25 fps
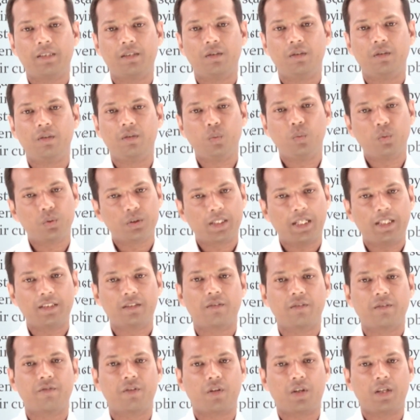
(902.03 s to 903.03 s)
those kinds
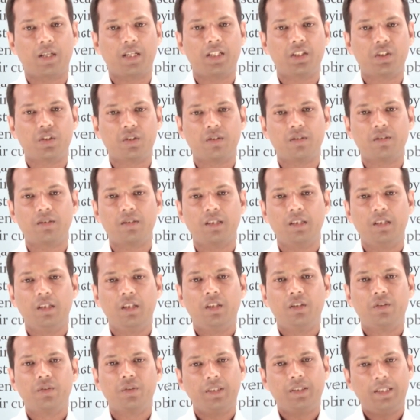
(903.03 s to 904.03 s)
of organizations.
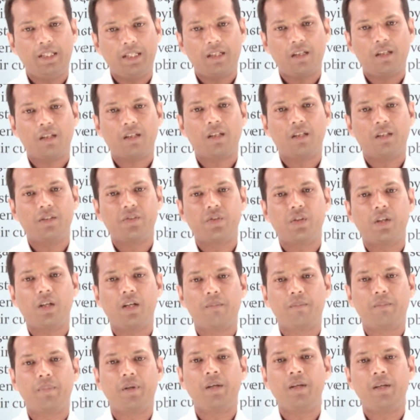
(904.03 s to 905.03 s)
Their cultural
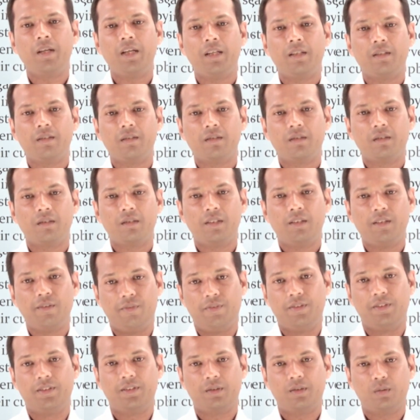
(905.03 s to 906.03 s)
upbringing
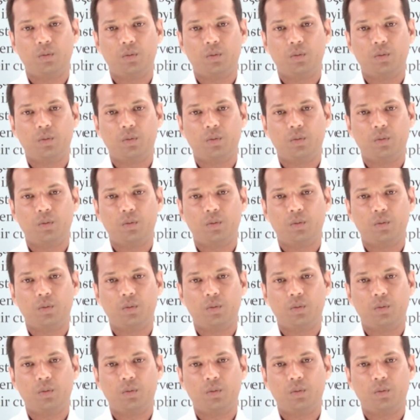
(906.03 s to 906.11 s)
differs.